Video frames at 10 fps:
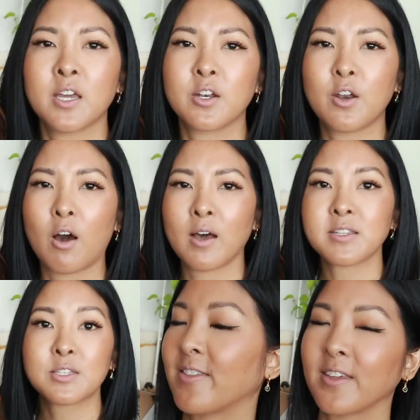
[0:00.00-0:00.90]

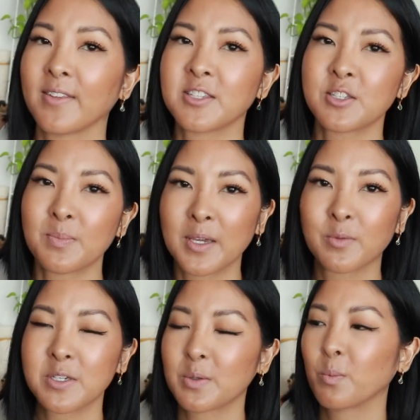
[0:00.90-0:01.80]
knots. I think that's the main
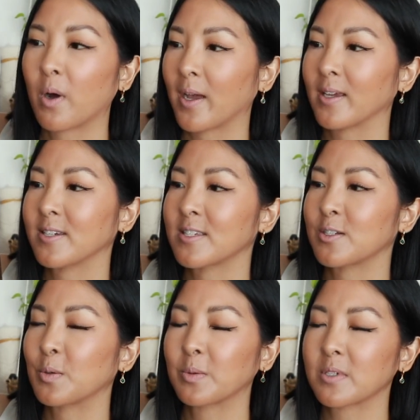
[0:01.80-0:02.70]
reason why I just
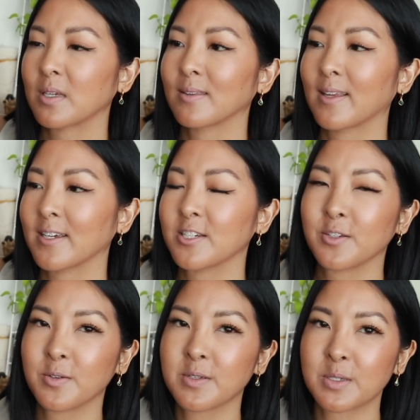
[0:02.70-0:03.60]
don't like to
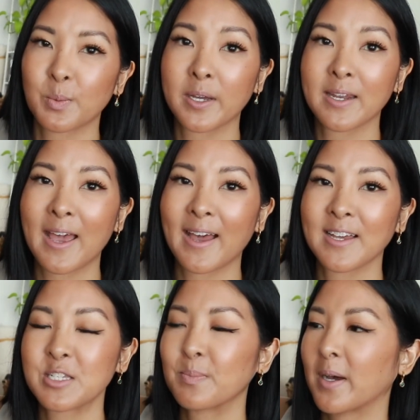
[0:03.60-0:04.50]
use this one
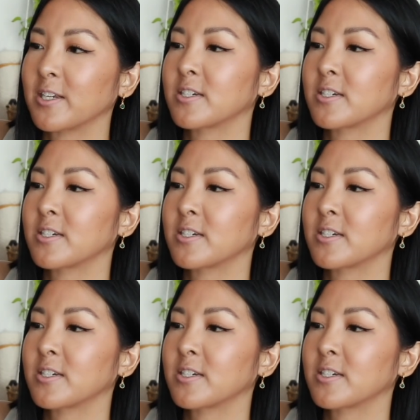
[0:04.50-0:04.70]
as much,